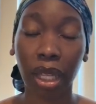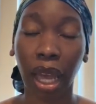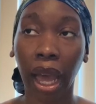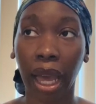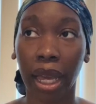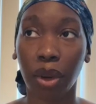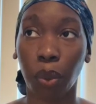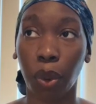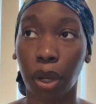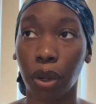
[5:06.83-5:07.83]
I
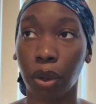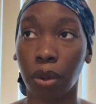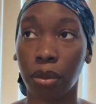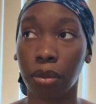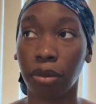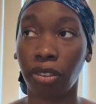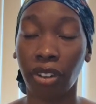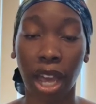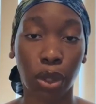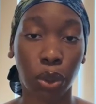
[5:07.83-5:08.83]
will
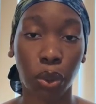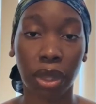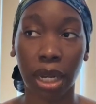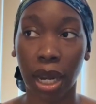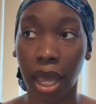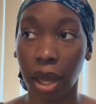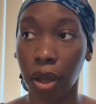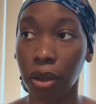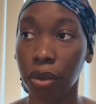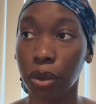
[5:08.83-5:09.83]
fight tooth and
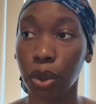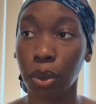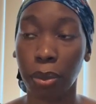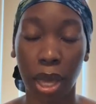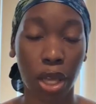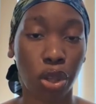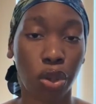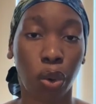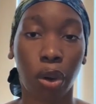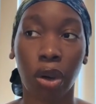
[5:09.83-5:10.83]
nail to make
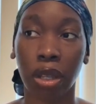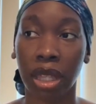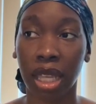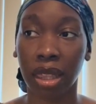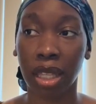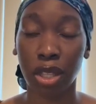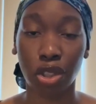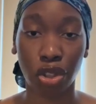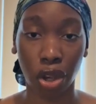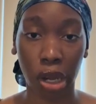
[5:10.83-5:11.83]
sure that this
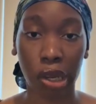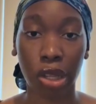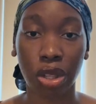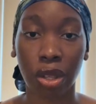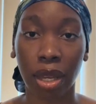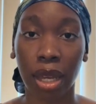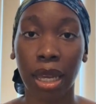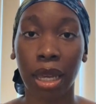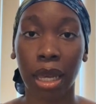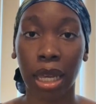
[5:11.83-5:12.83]
judge
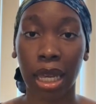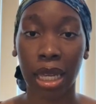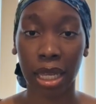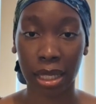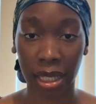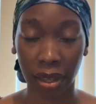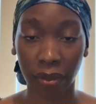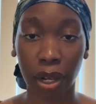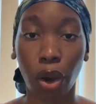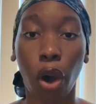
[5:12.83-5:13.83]
is
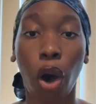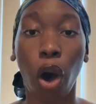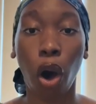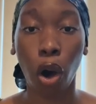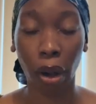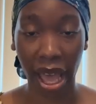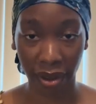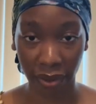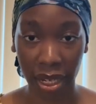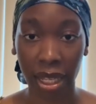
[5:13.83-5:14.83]
given all
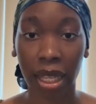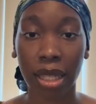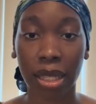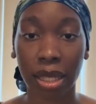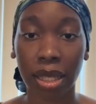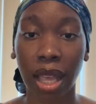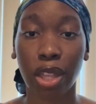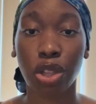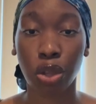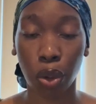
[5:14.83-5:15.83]
evidence that
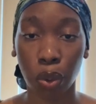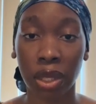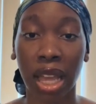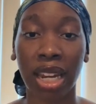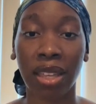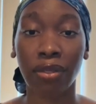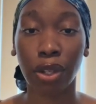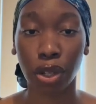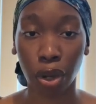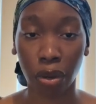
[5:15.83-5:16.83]
shows that even
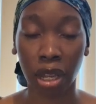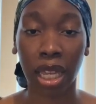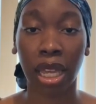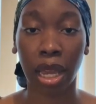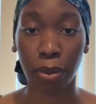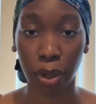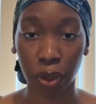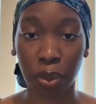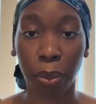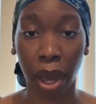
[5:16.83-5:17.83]
during
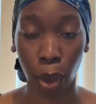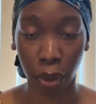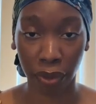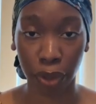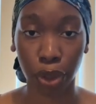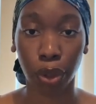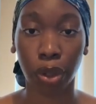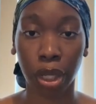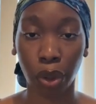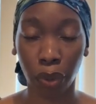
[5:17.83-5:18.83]
Gabriel's power of
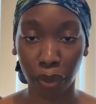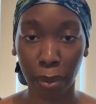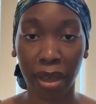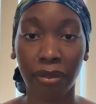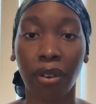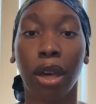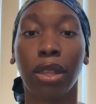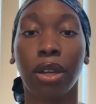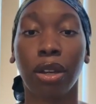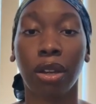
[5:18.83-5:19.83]
attorney over my
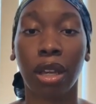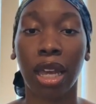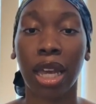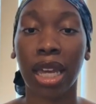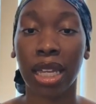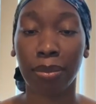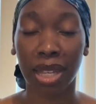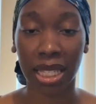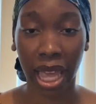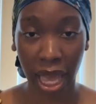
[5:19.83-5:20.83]
father, he
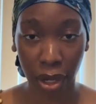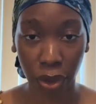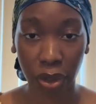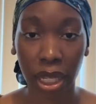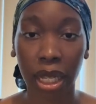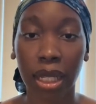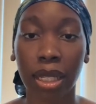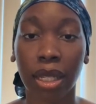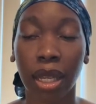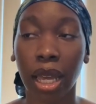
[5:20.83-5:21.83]
mishandled it.
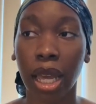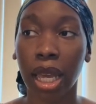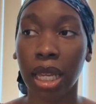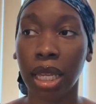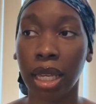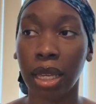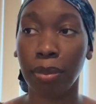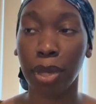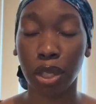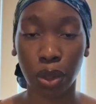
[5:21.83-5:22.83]
He
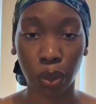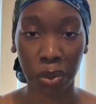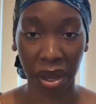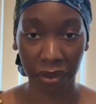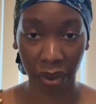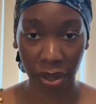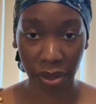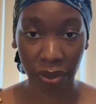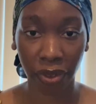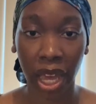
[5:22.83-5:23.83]
misused my
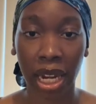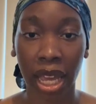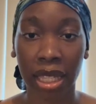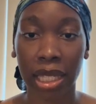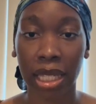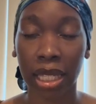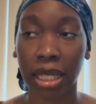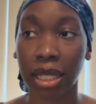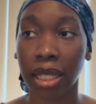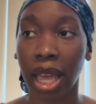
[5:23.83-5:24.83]
father's
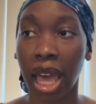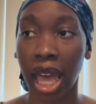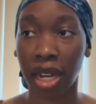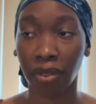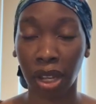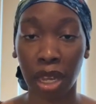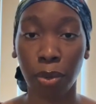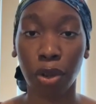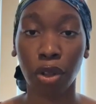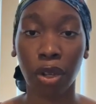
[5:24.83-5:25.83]
finances. And if
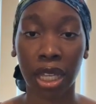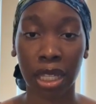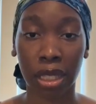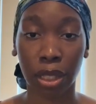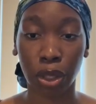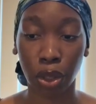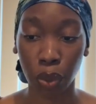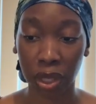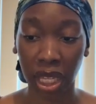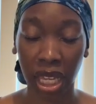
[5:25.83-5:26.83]
Gabriel is
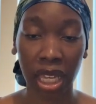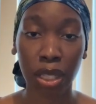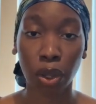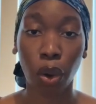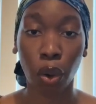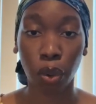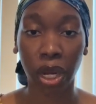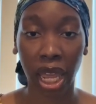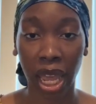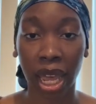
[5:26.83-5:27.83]
using his own
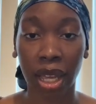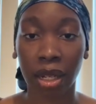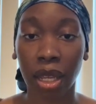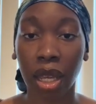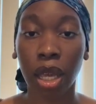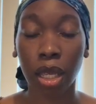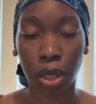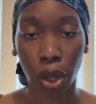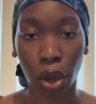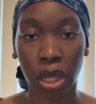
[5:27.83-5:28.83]
hand to
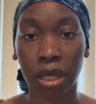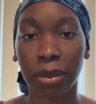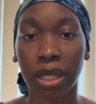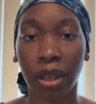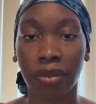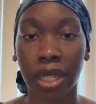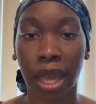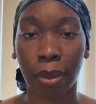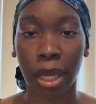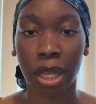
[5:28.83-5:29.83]
cause himself
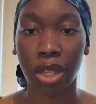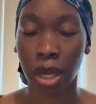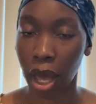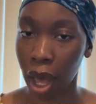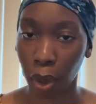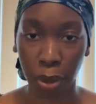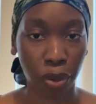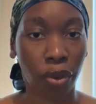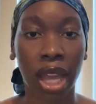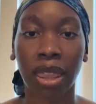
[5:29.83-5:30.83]
damage, I'll be
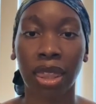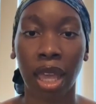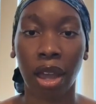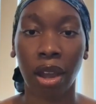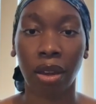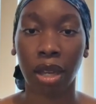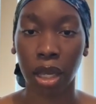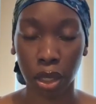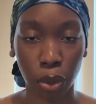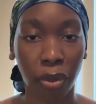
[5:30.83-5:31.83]
right there
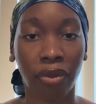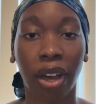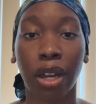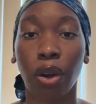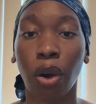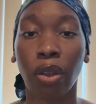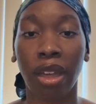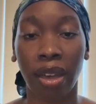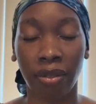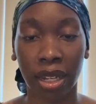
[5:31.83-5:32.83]
to provide all the
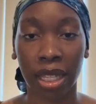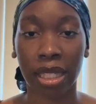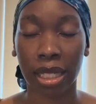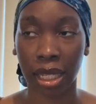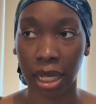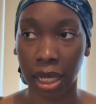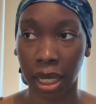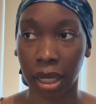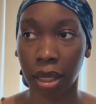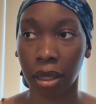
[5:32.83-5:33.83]
evidence
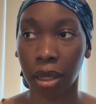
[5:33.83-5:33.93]
needed.